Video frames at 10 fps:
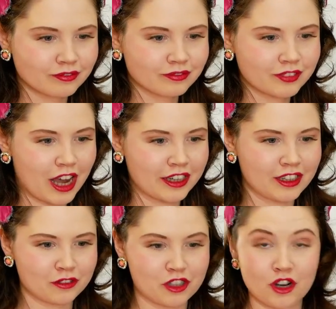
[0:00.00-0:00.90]
I'd love
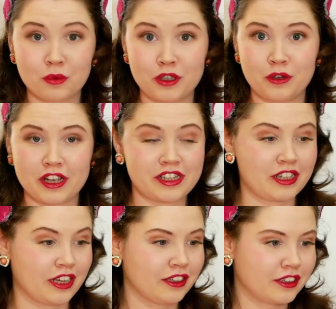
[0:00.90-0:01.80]
to know what you guys
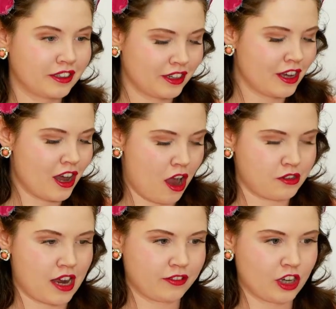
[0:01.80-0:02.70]
think. I was
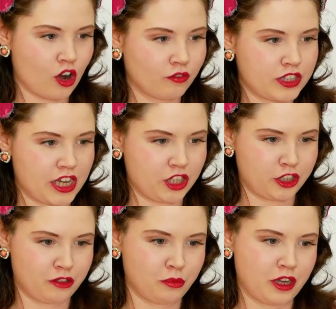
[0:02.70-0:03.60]
having a
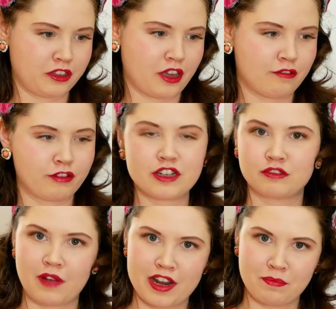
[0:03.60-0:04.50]
conversation with a friend of
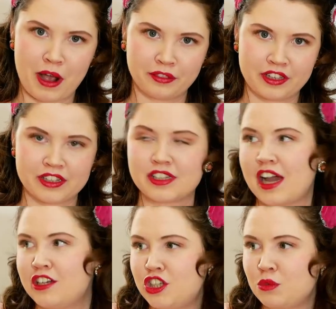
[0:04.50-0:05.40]
mine about this,
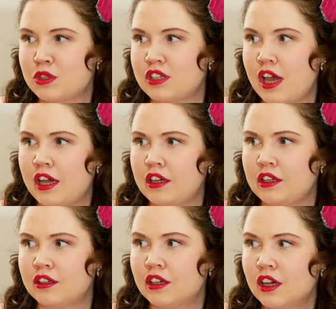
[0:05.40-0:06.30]
and she was
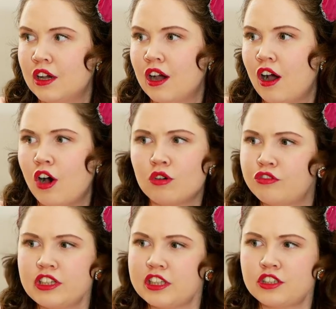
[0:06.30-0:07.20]
saying, Oh,
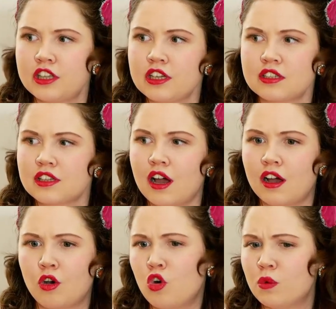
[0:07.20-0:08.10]
vintage things are
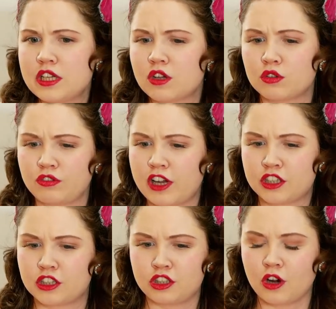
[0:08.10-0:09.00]
always old
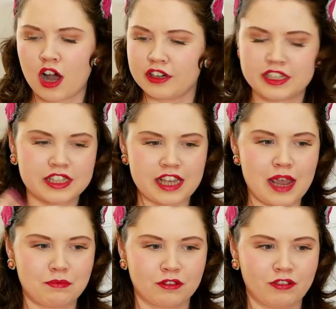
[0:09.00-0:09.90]
fashioned. You can't escape
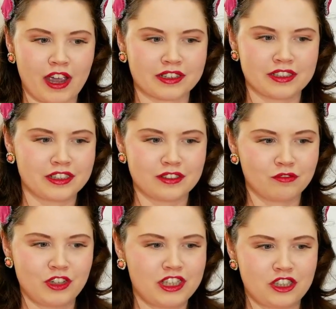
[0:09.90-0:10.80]
the fact that
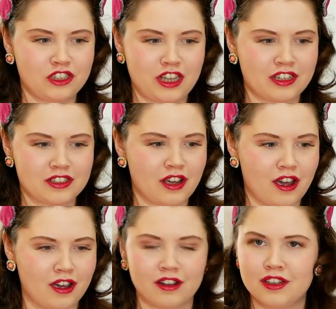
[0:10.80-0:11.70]
vintage things are